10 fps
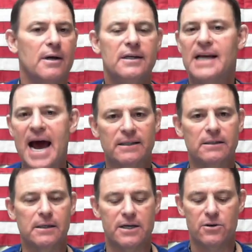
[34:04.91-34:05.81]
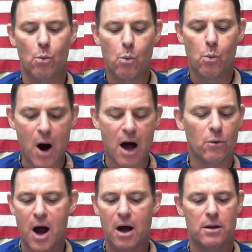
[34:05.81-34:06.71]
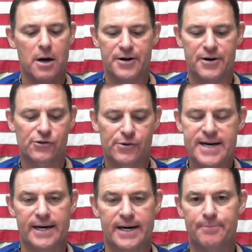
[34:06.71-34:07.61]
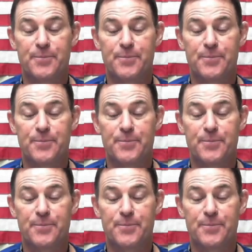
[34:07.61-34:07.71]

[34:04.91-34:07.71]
sadly well undertreated.